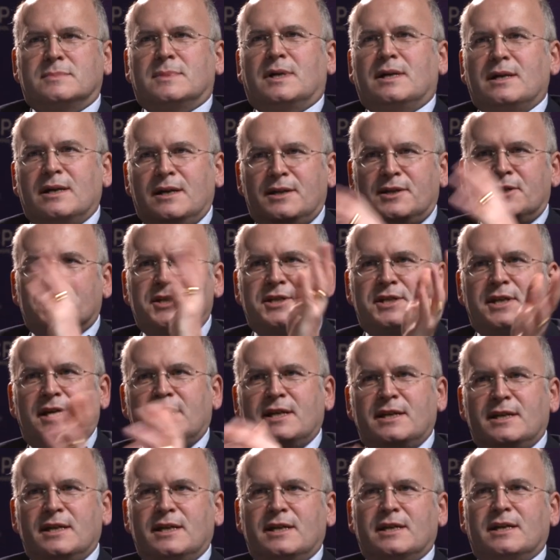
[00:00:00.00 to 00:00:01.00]

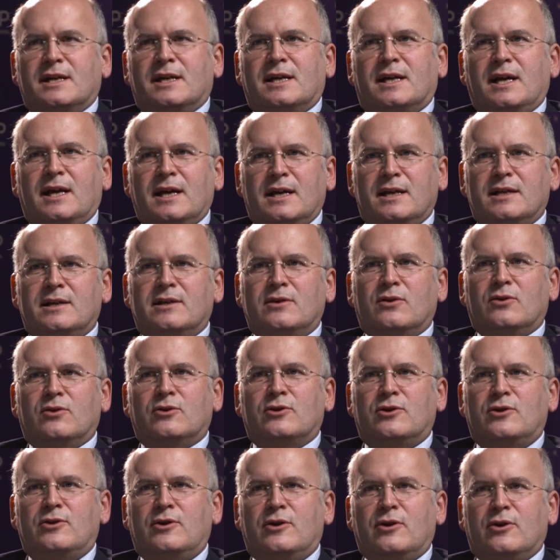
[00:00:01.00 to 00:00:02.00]
understanding again,
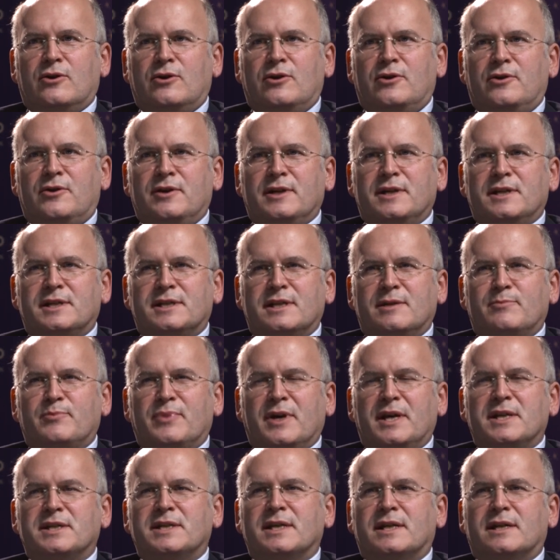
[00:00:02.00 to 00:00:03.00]
or is it
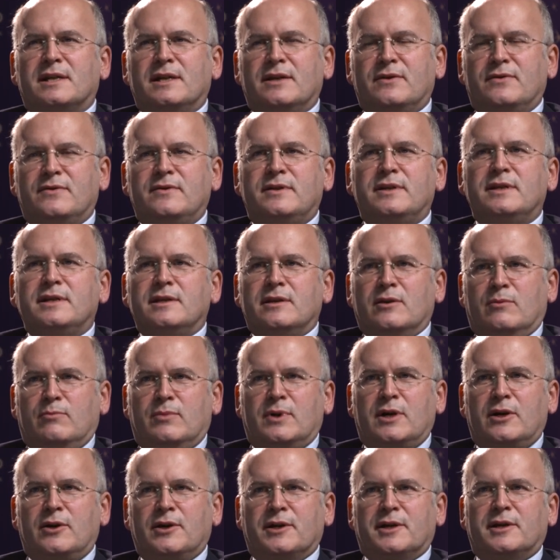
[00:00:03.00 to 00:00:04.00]
basically the
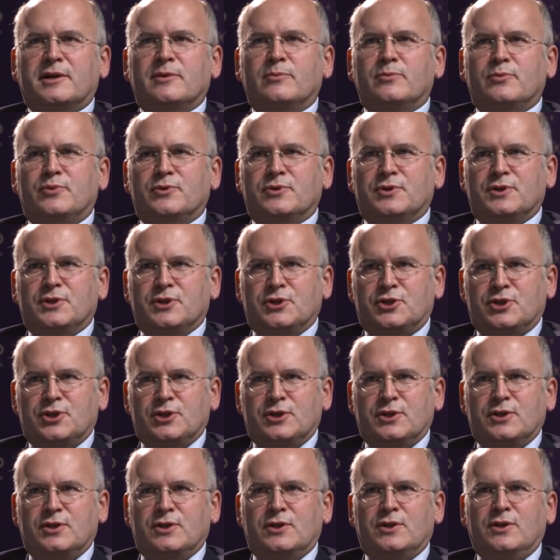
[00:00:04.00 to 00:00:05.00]
American
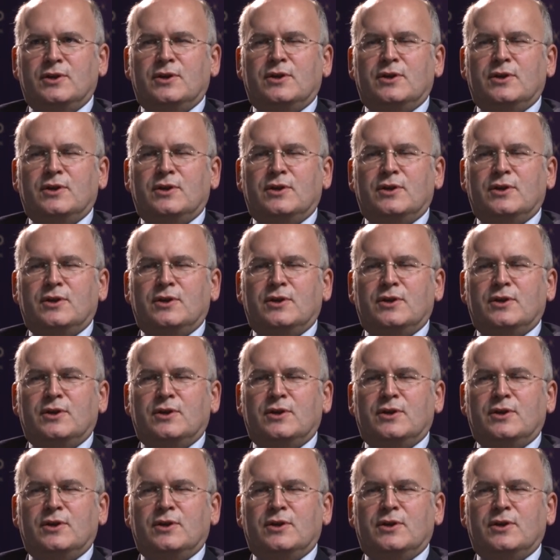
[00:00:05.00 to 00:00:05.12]
position,